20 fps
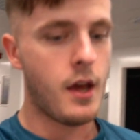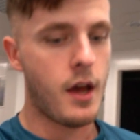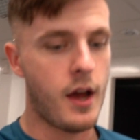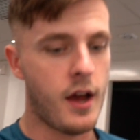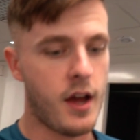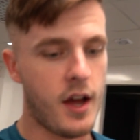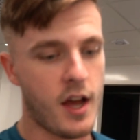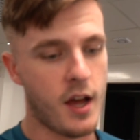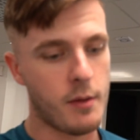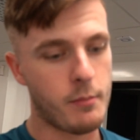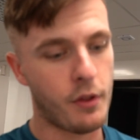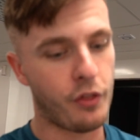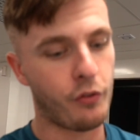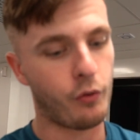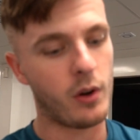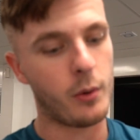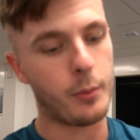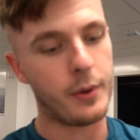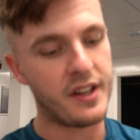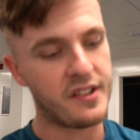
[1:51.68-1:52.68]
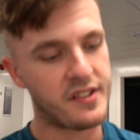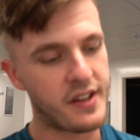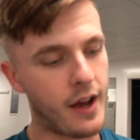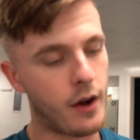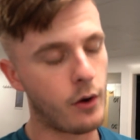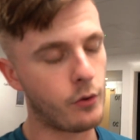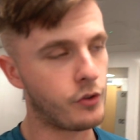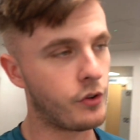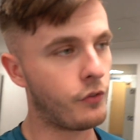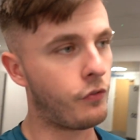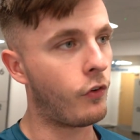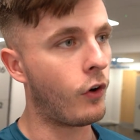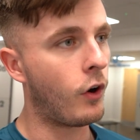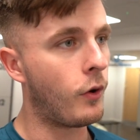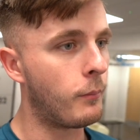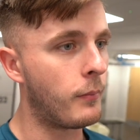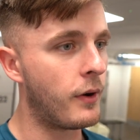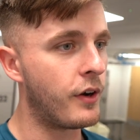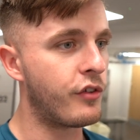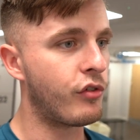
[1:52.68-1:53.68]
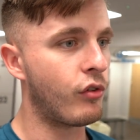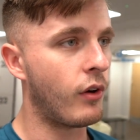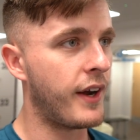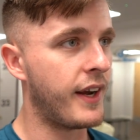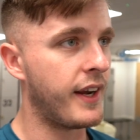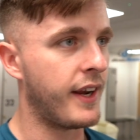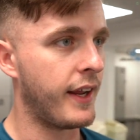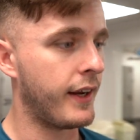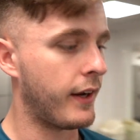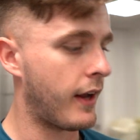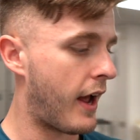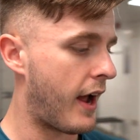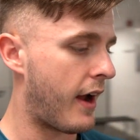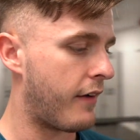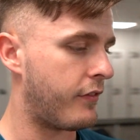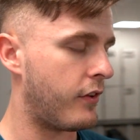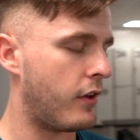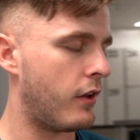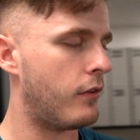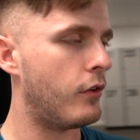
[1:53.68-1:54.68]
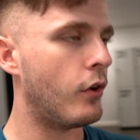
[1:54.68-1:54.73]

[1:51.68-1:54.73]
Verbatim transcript: Um, three weeks out from training after,